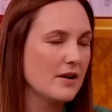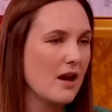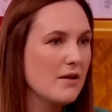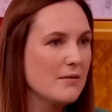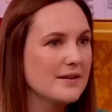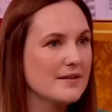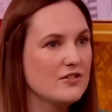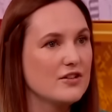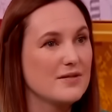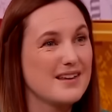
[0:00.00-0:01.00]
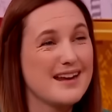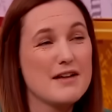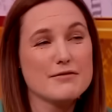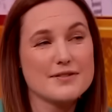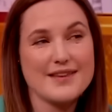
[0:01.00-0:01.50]
And I always said, you know, they
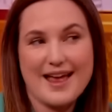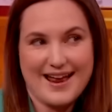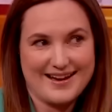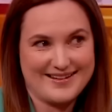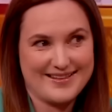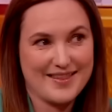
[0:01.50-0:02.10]
never said